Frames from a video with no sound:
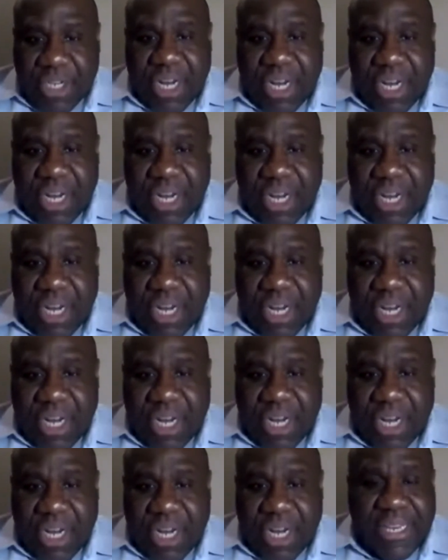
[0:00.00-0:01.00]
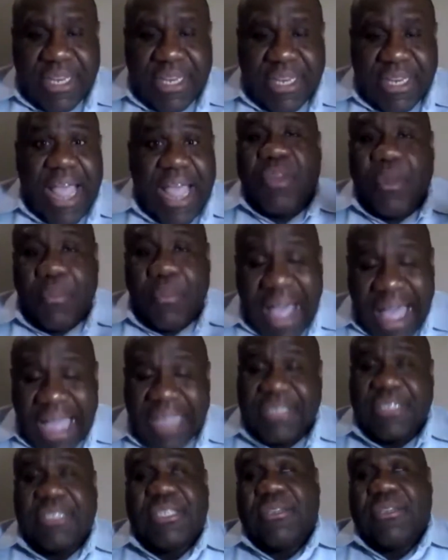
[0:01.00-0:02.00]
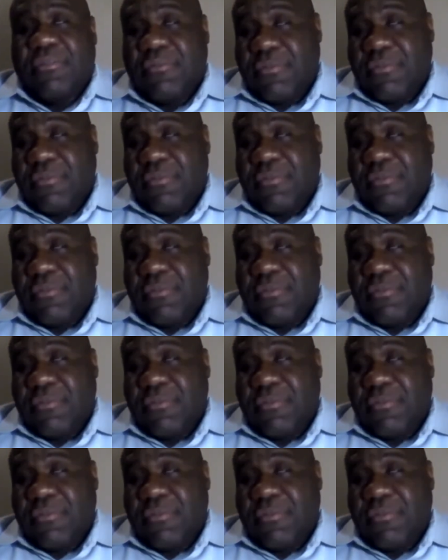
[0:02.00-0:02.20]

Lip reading: like that? Positive.